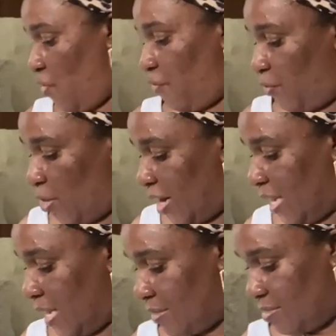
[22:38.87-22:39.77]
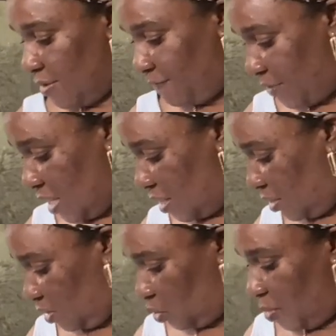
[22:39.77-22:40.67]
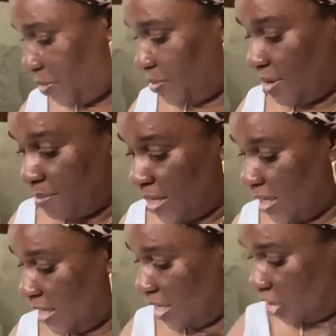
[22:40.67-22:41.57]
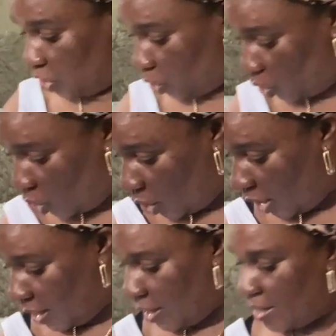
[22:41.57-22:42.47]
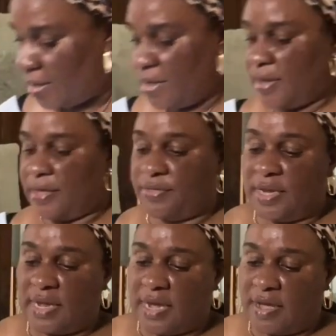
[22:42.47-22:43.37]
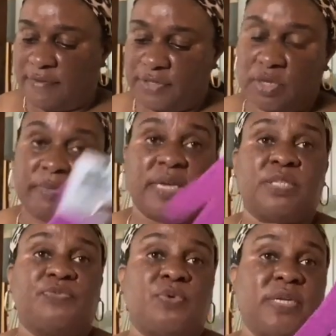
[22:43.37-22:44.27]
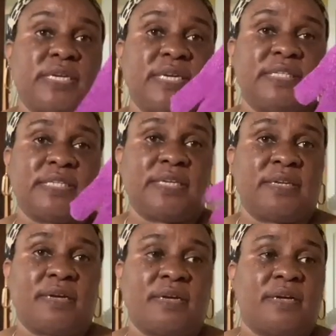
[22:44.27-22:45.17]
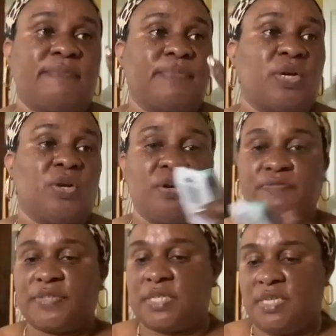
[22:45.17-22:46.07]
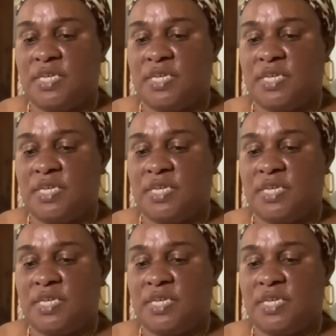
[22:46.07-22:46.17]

for in the vehicles. We'll put them in each door. And then I have some exfoliating gloves.